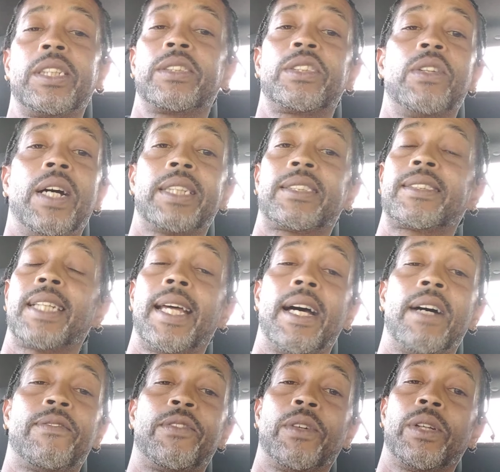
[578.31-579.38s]
going to have to sit
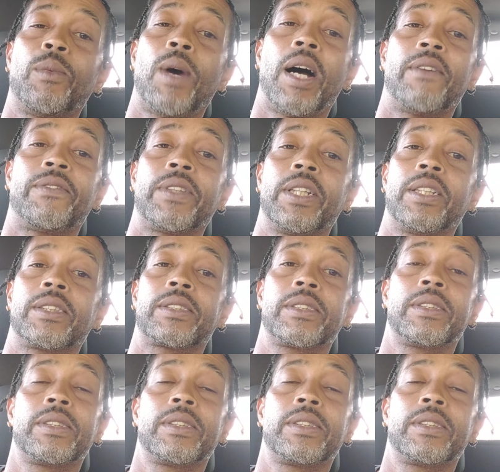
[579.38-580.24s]
down for a little while for this.